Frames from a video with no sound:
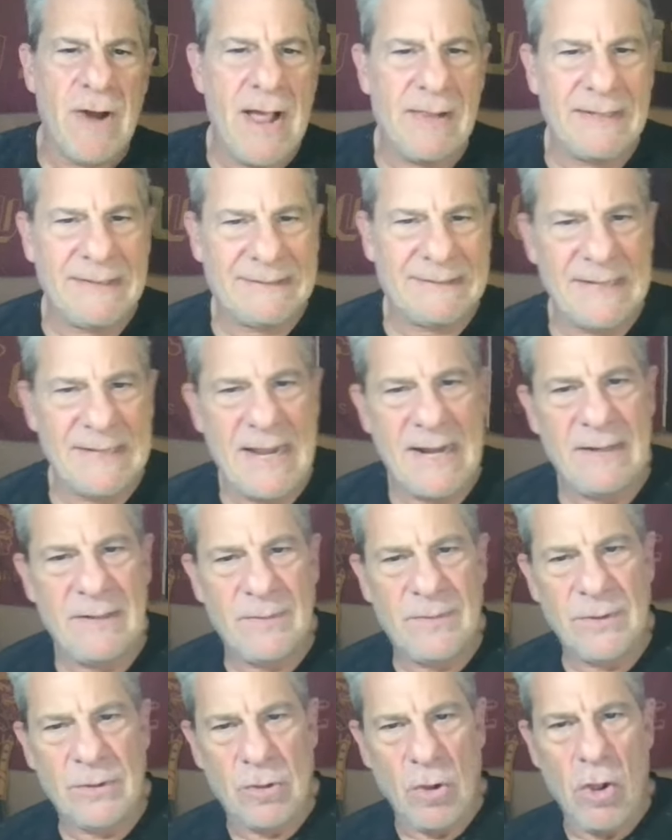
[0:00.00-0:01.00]
Riley
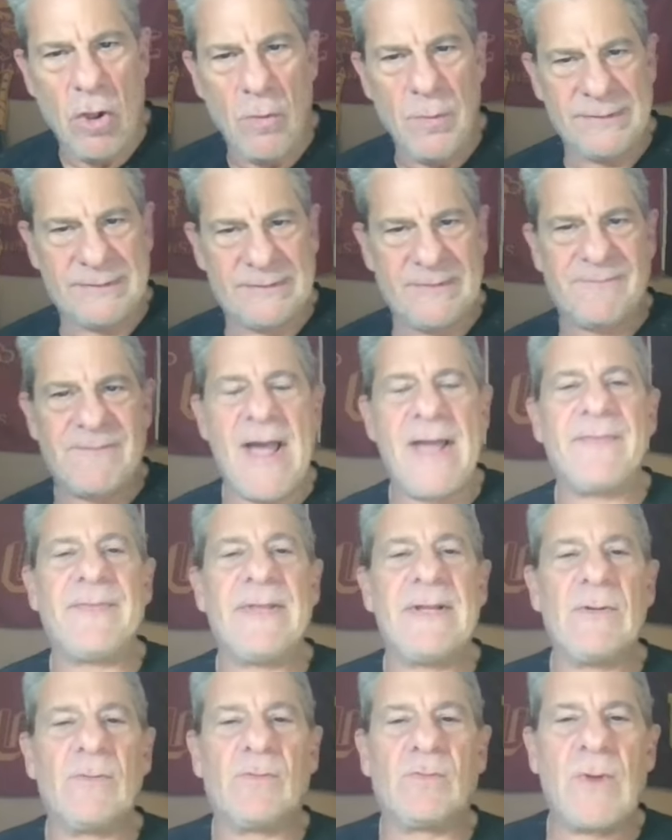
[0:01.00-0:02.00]
said the goal was to find
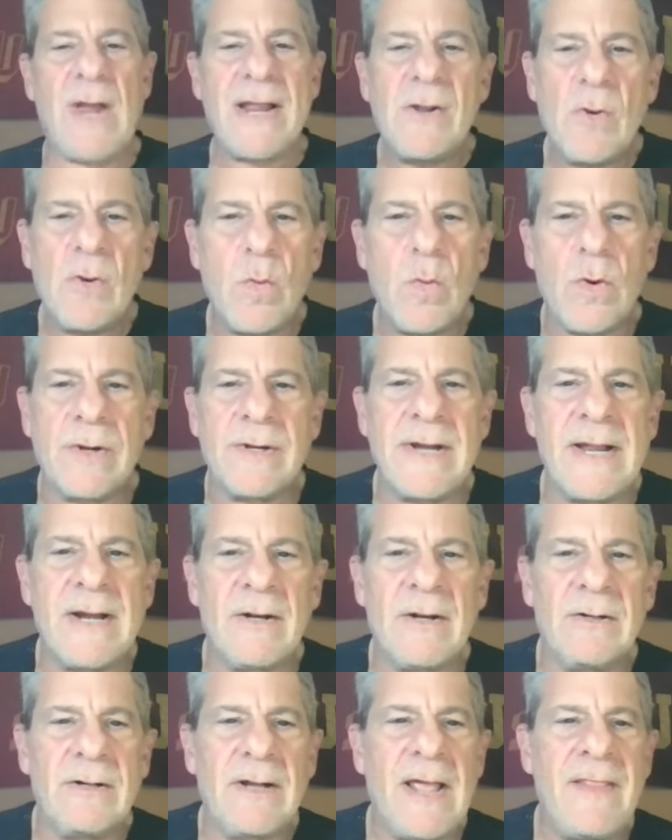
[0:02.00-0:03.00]
the right
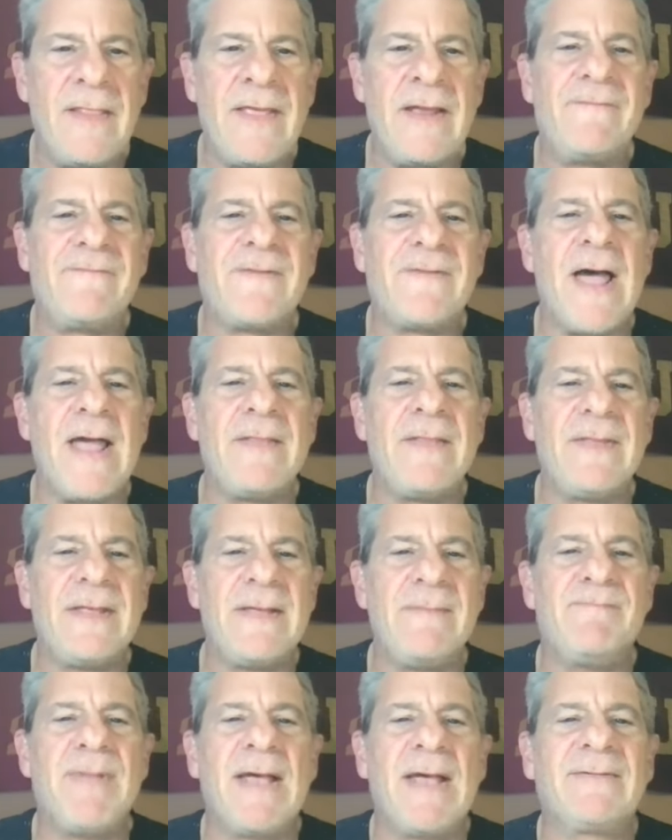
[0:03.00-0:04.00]
coordinator and then find
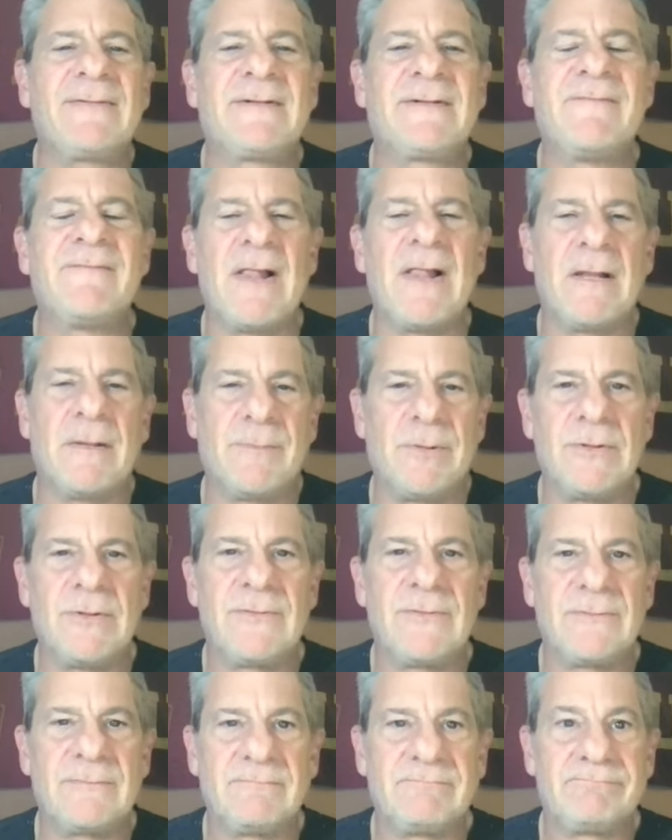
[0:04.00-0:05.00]
the best
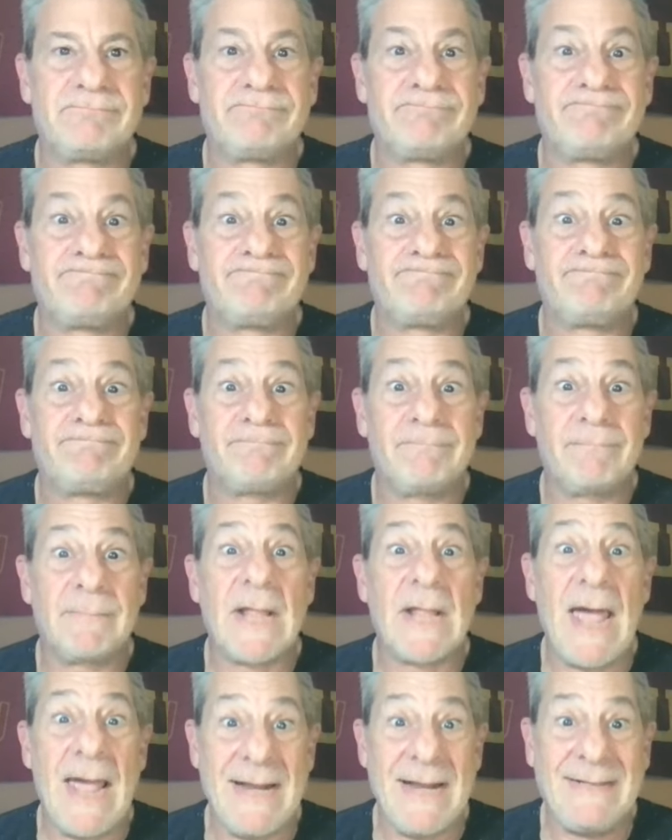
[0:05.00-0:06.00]
developers.
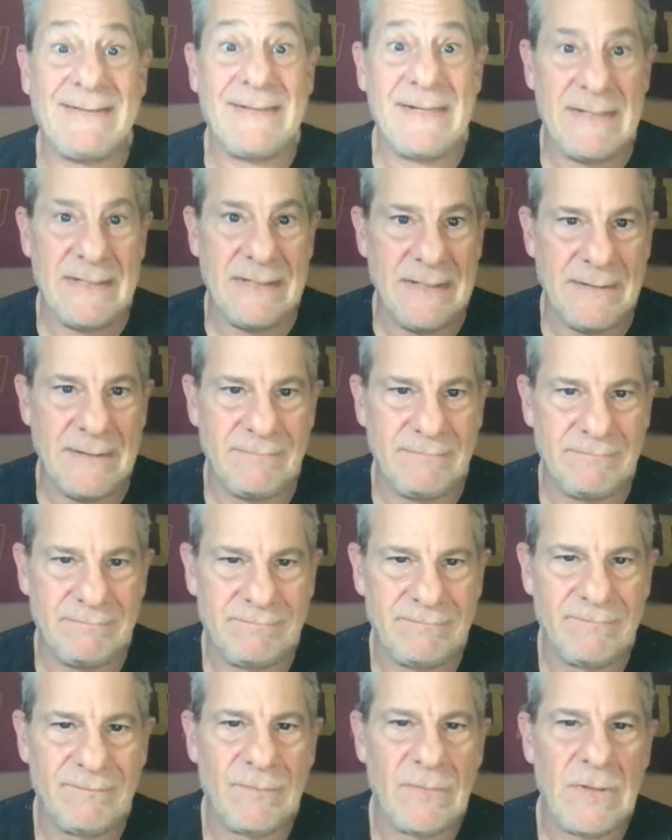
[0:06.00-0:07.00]
I say he did.
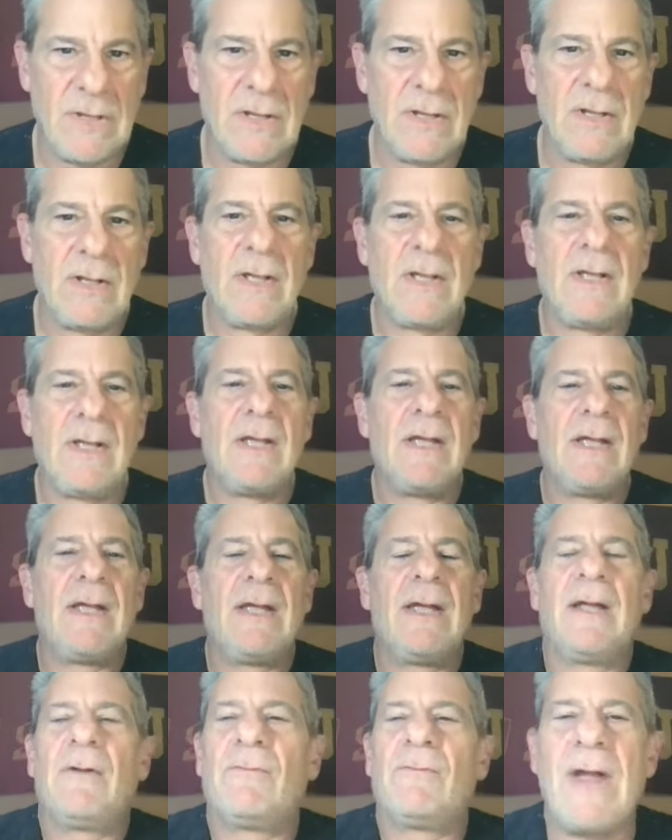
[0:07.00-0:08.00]

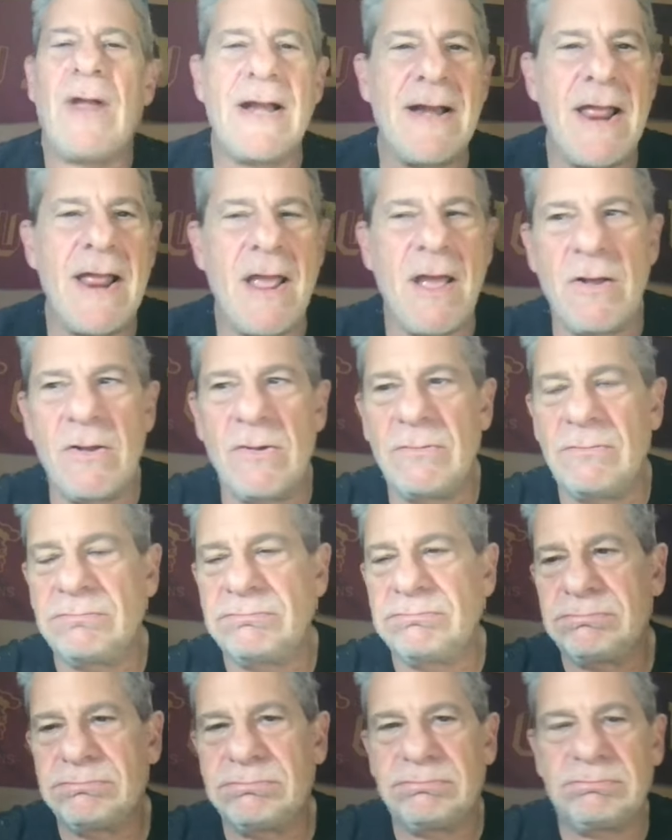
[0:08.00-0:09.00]
Right now,
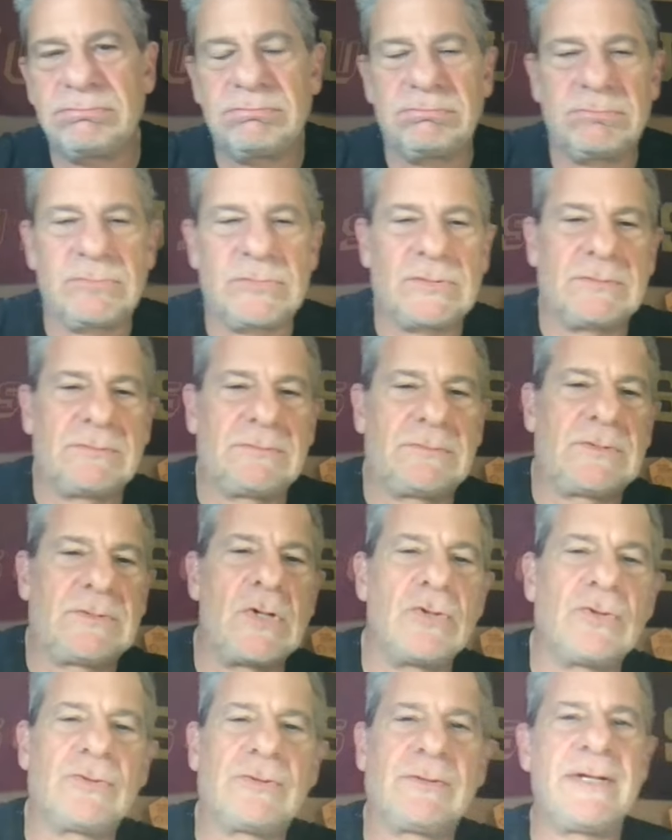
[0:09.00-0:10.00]

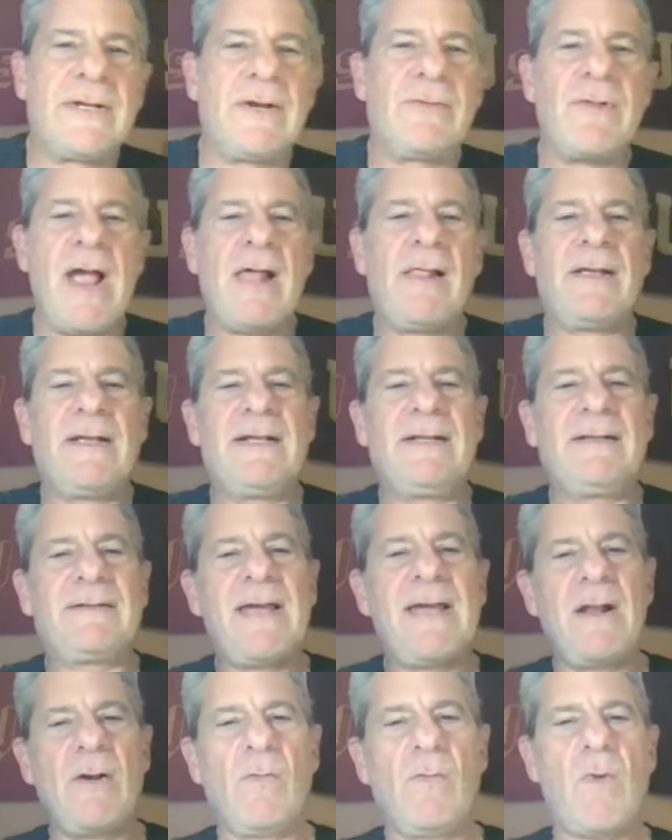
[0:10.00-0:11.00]
Coach Lincoln Riley is
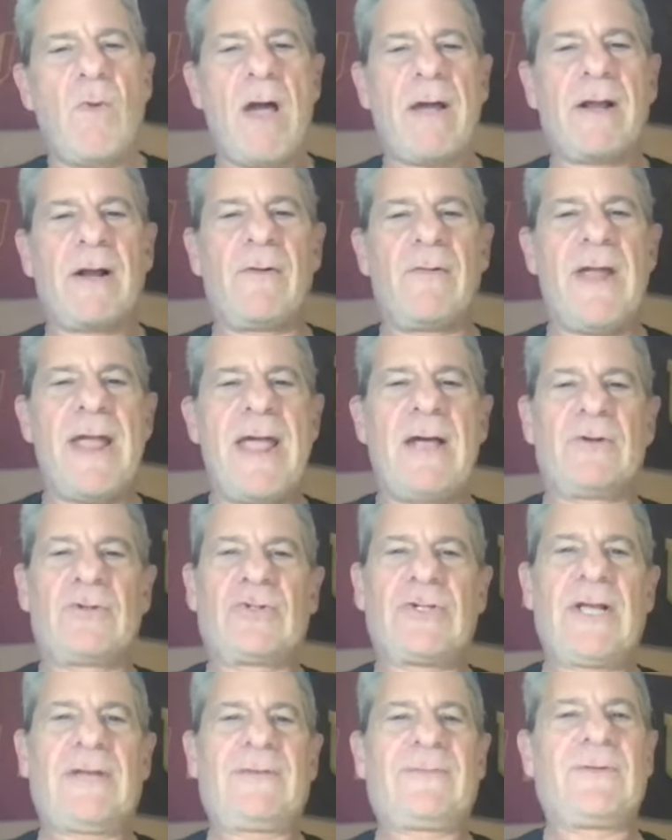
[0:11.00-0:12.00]
kind of walking around,
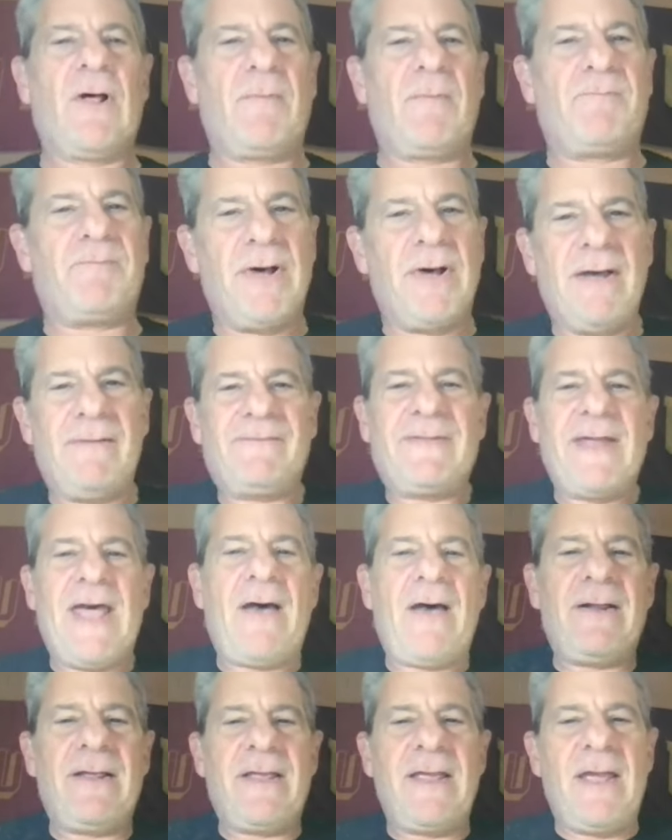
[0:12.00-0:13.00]
chest all puffed
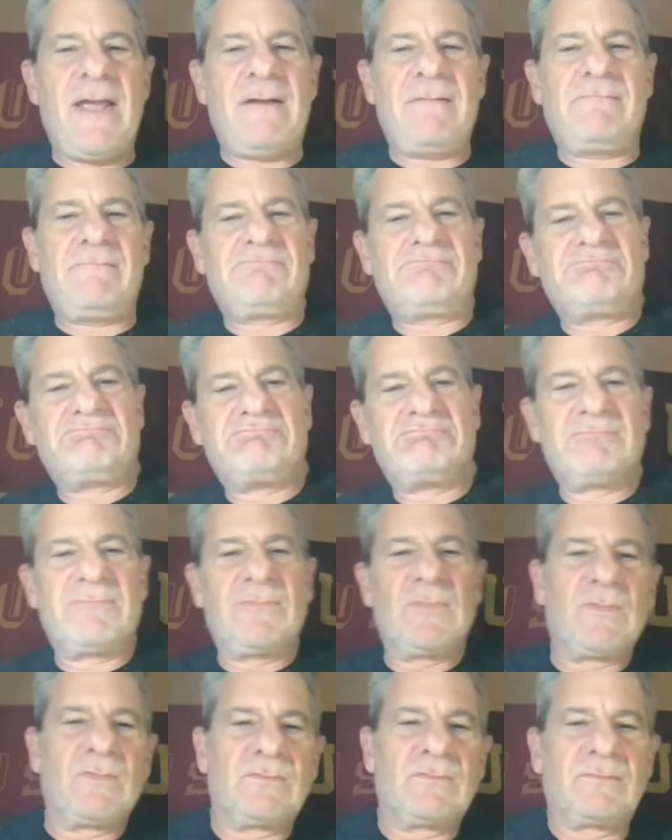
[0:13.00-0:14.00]
out again,
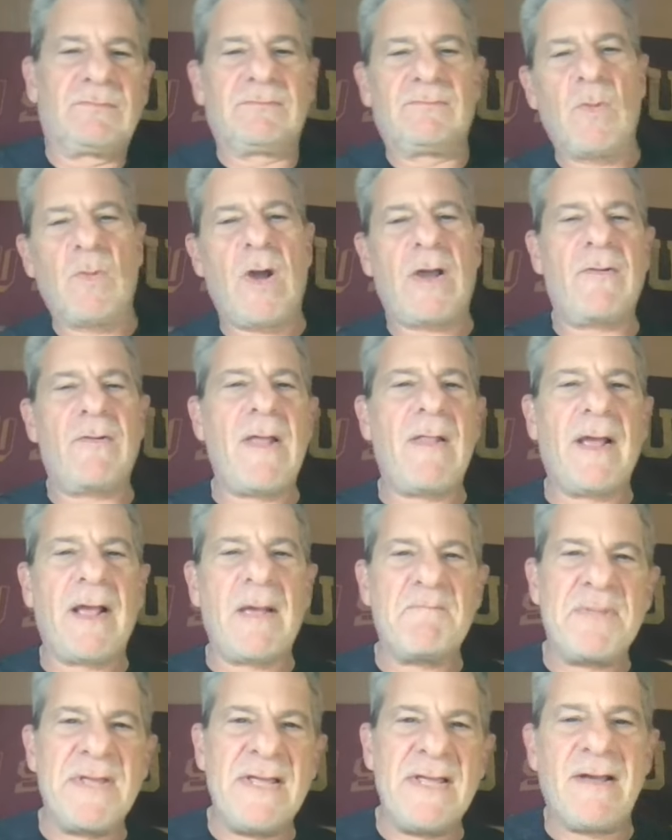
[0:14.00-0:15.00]
walking around
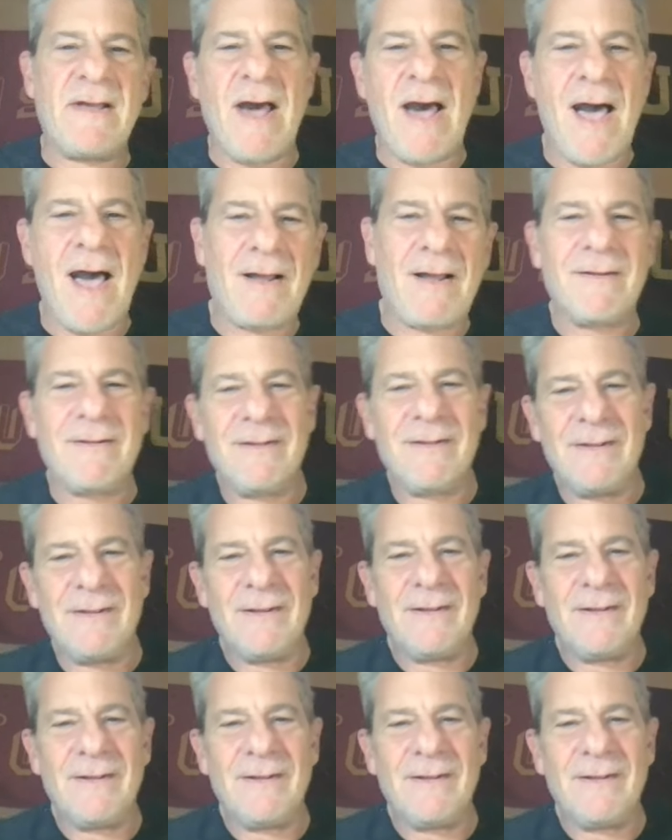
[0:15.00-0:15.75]
like a peacock.